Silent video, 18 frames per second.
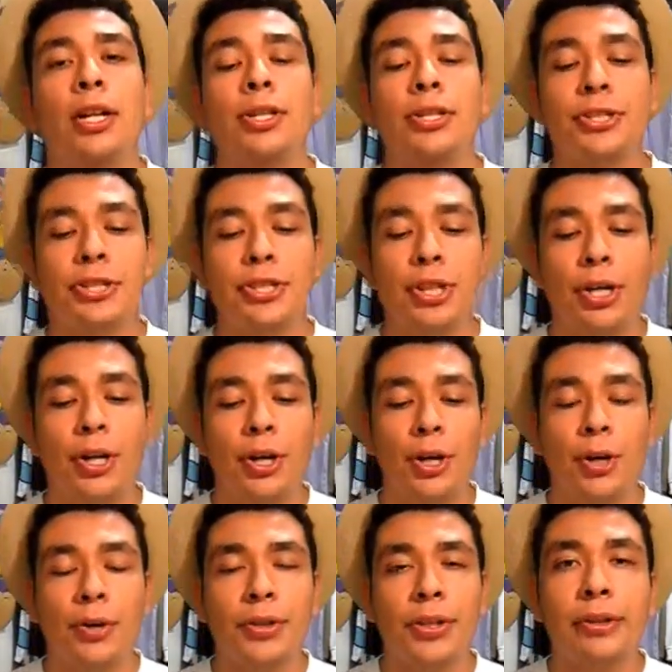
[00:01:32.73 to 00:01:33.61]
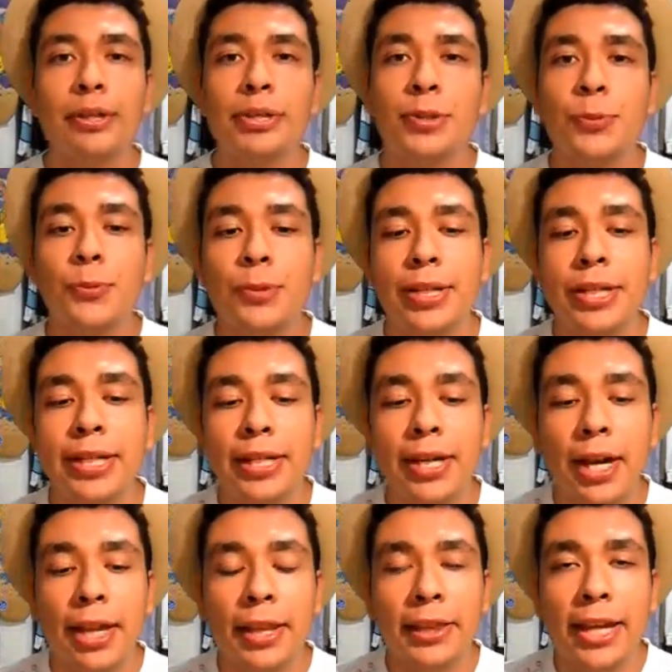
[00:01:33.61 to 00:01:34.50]
So this week
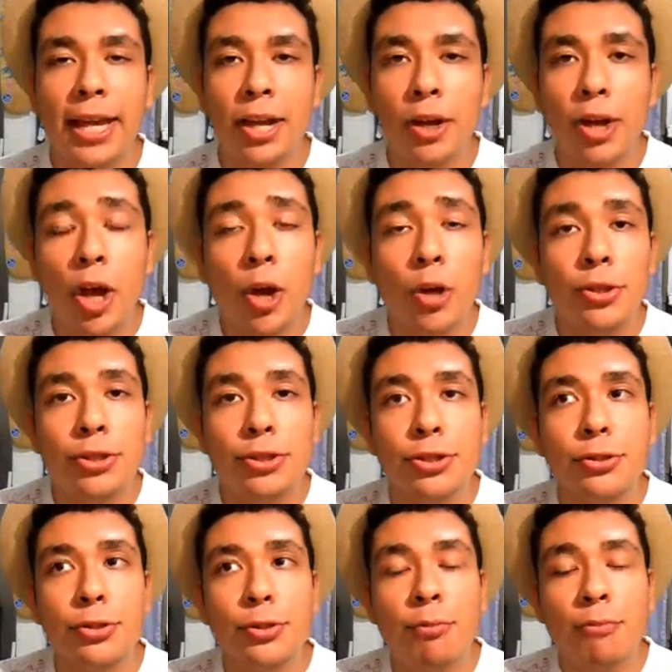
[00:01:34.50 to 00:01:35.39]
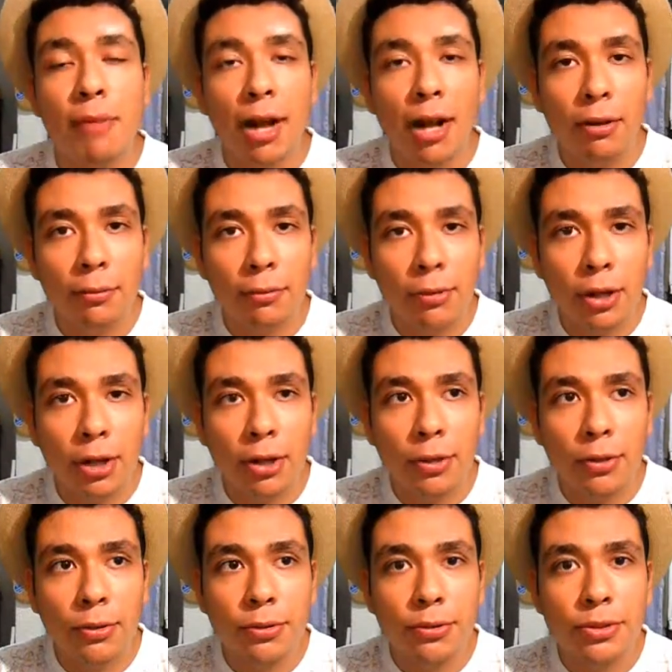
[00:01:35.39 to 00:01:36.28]
they go to
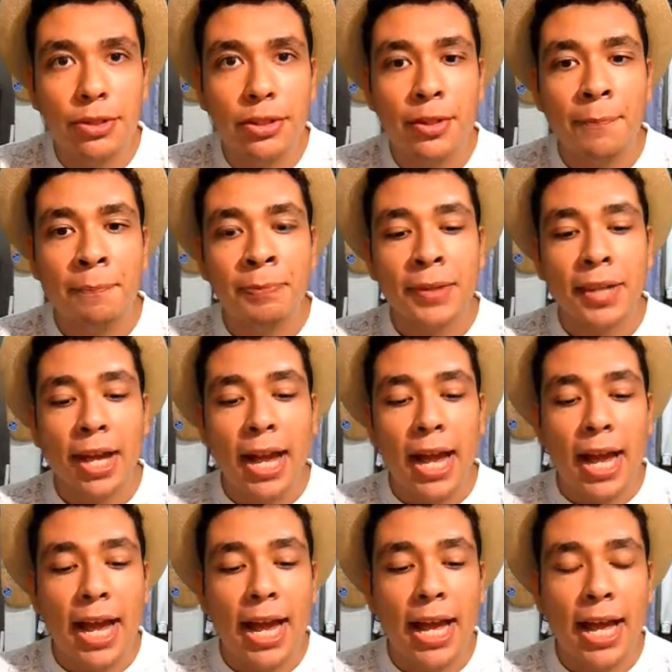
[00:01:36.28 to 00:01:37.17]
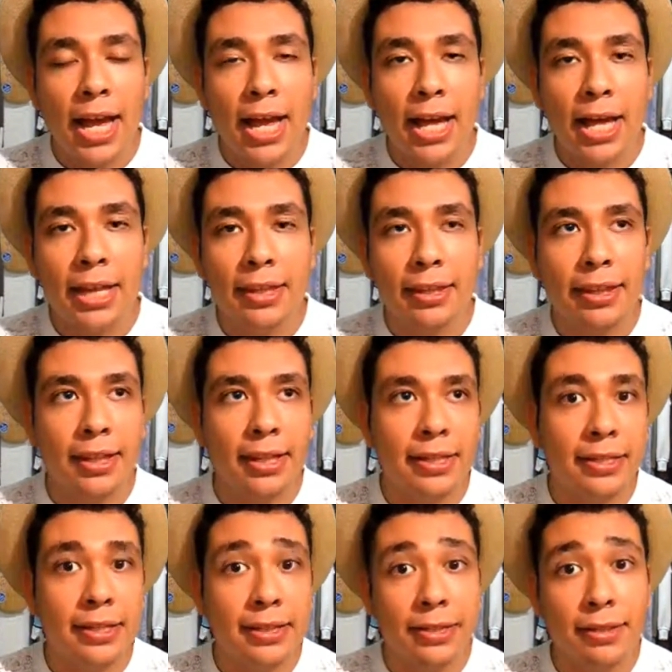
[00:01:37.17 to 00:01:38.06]
Melrose, and
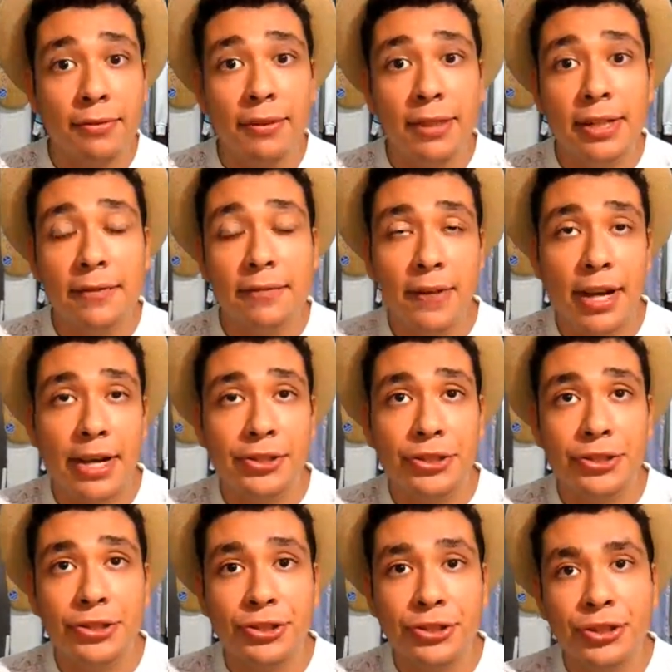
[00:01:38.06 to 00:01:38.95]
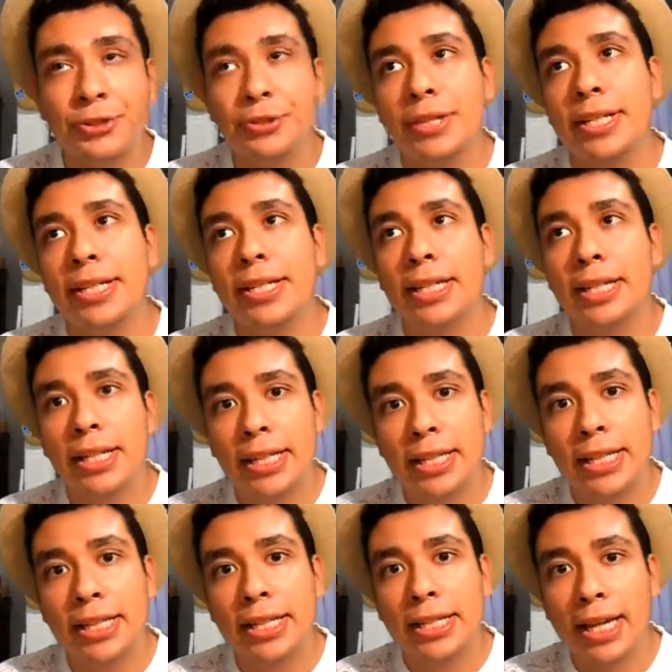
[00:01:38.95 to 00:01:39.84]
this is a really fashion street
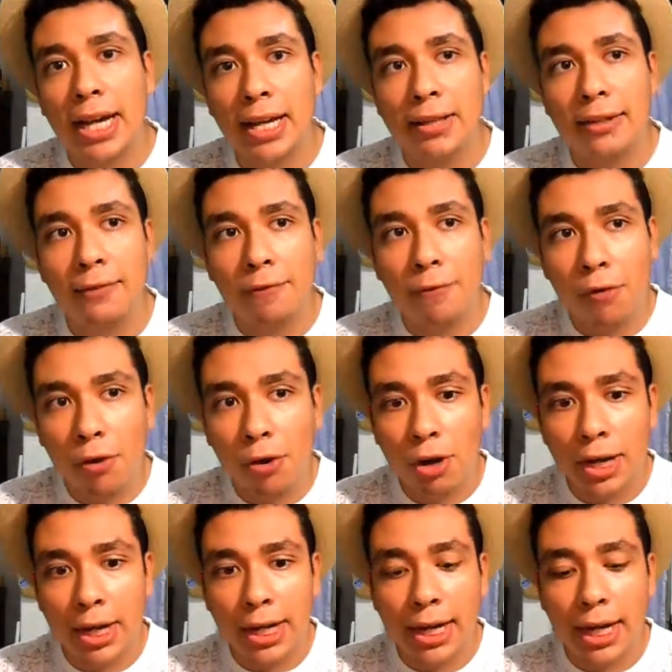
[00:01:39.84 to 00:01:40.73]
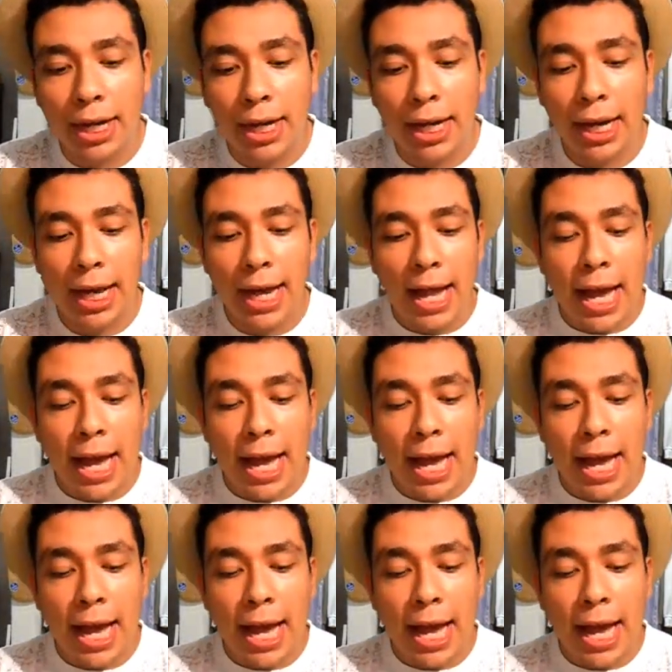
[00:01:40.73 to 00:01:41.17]
in California,